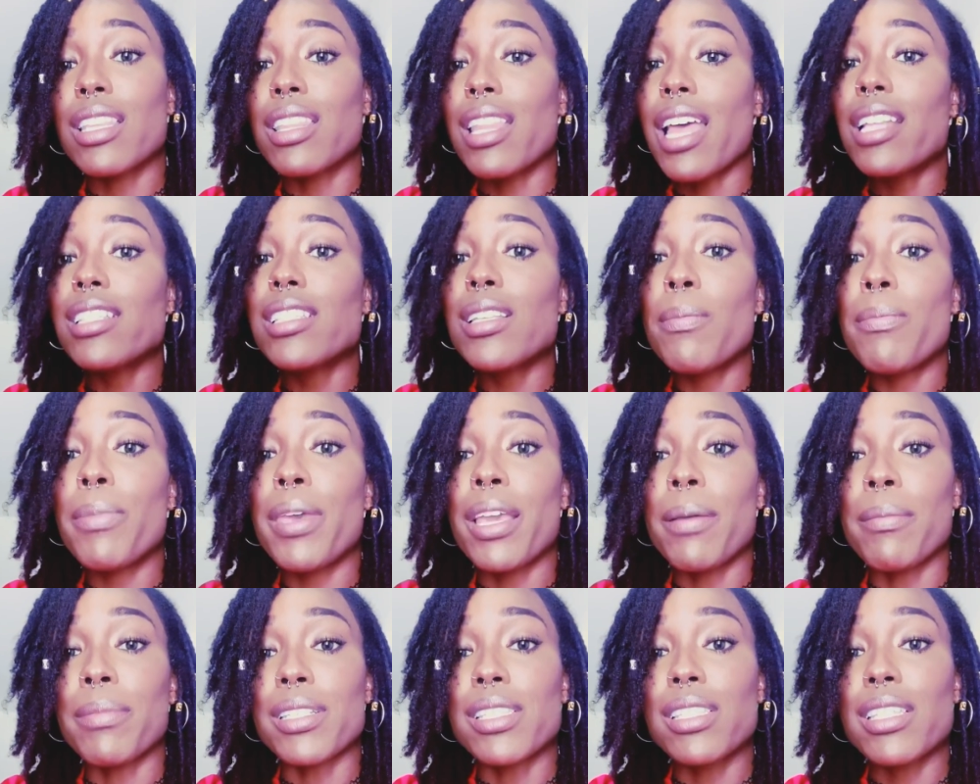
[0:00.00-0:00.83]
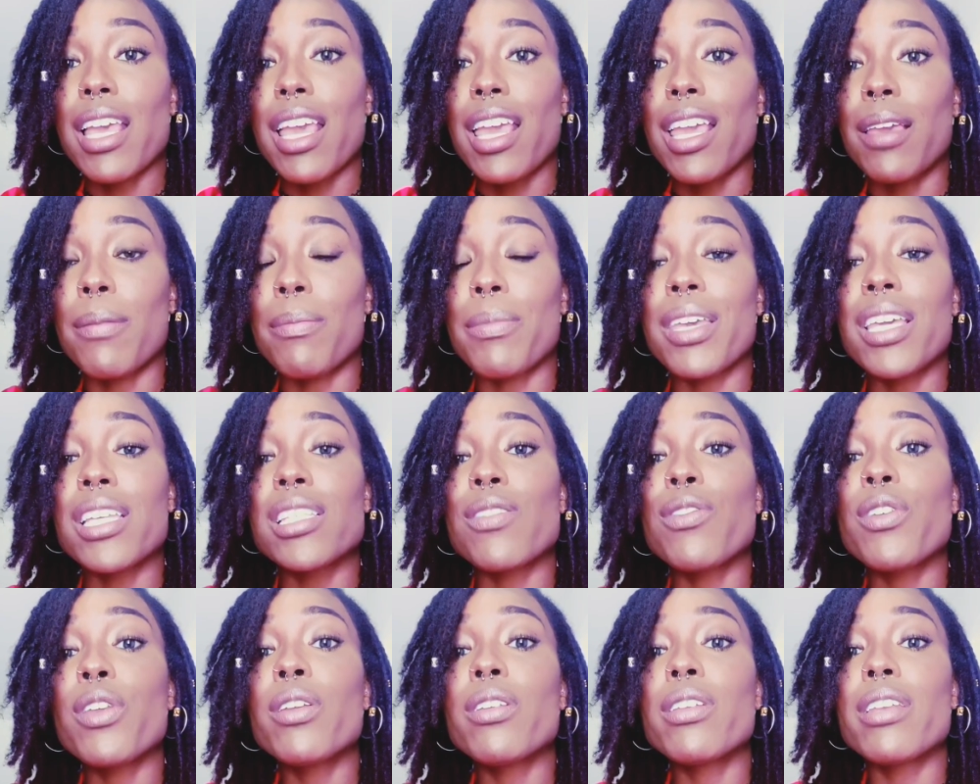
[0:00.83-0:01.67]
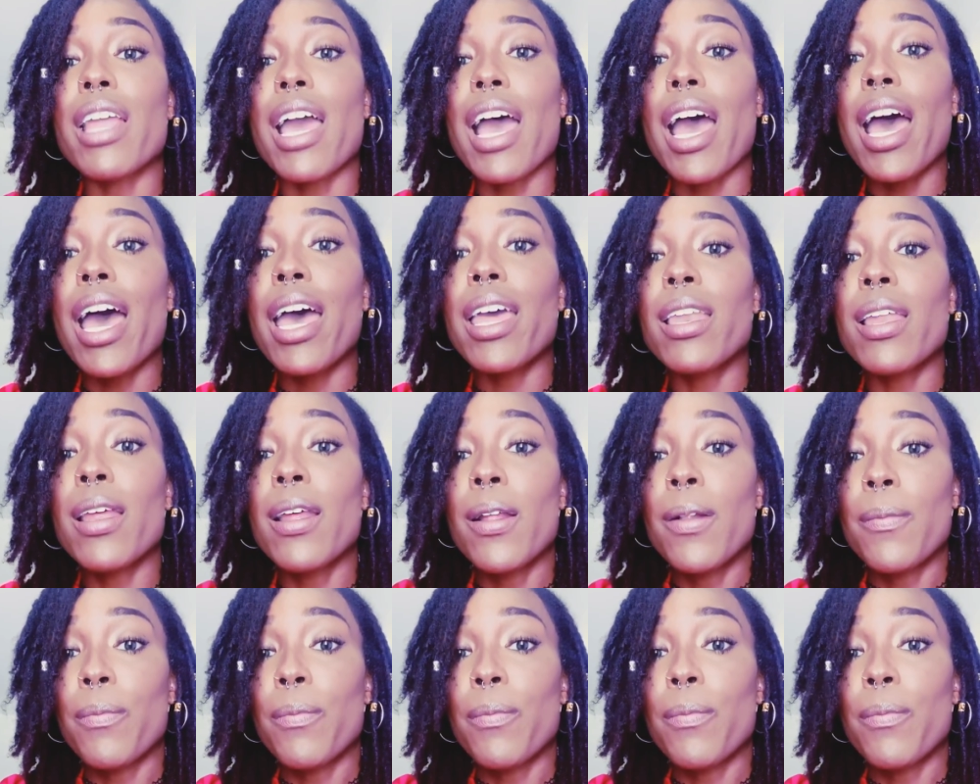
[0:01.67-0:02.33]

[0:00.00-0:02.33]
and that's a big mistake, because if you're not